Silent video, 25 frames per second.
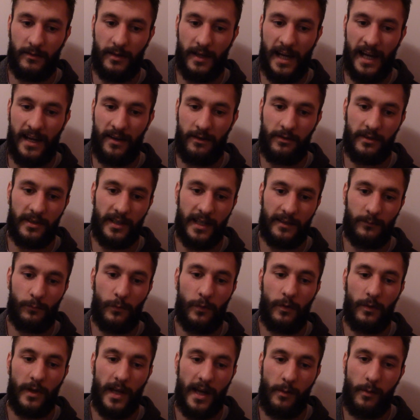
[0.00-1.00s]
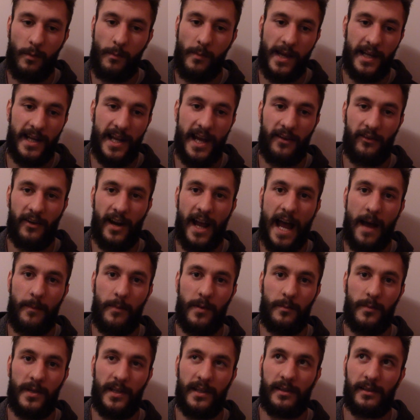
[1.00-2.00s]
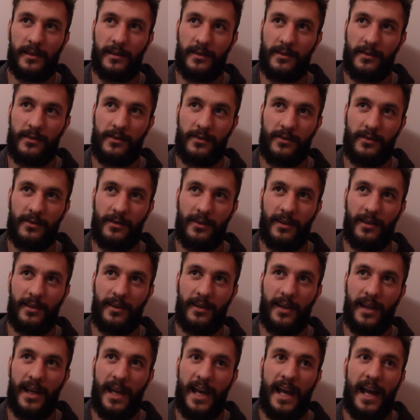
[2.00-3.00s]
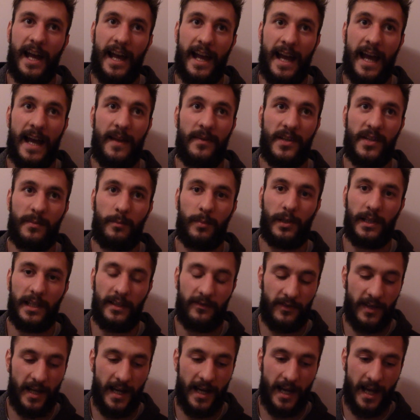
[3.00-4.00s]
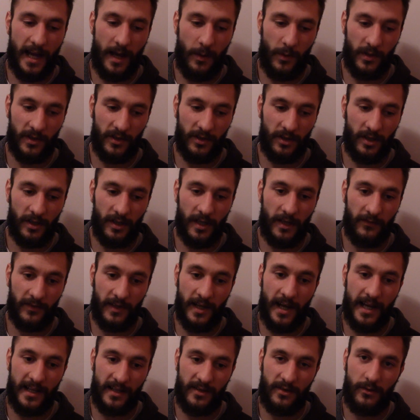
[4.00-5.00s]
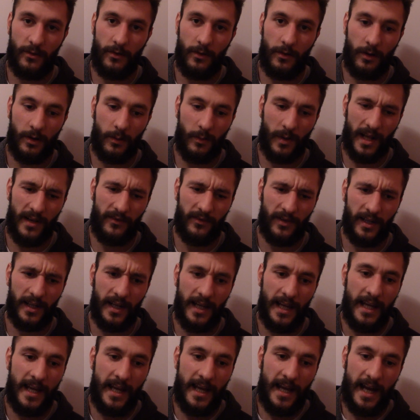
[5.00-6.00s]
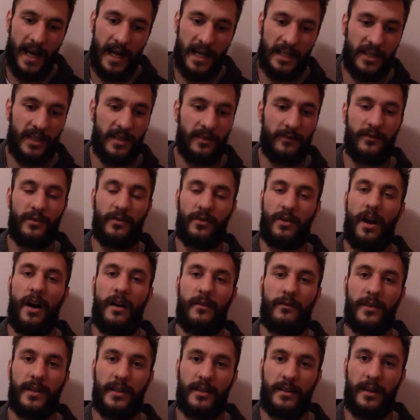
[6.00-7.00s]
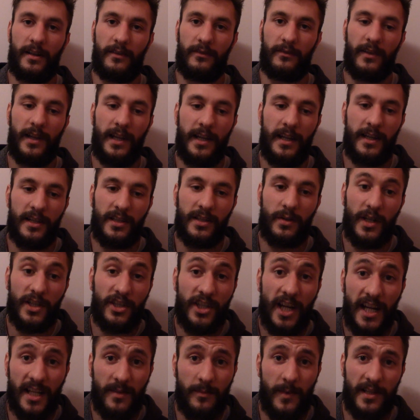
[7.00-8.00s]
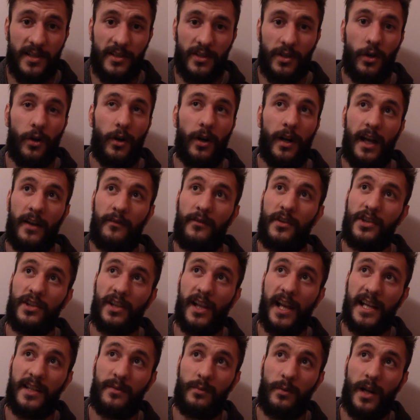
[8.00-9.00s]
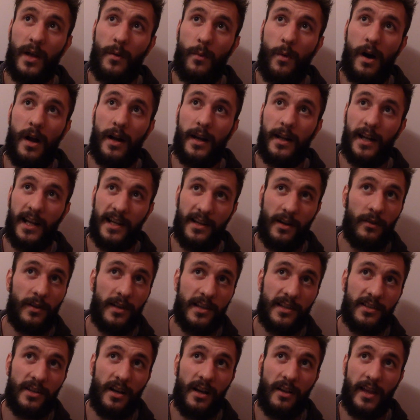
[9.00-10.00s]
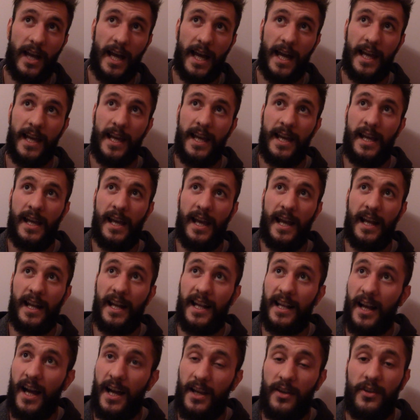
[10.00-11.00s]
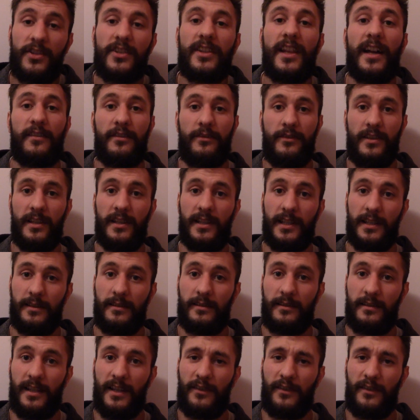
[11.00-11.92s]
I was like, well, that may never happen, because I had this belief that I wasn't good enough in high school or whatever. I just didn't feel confident enough. So I changed my story. I visualized what I wanted. I only saw that, and I got used to that feeling.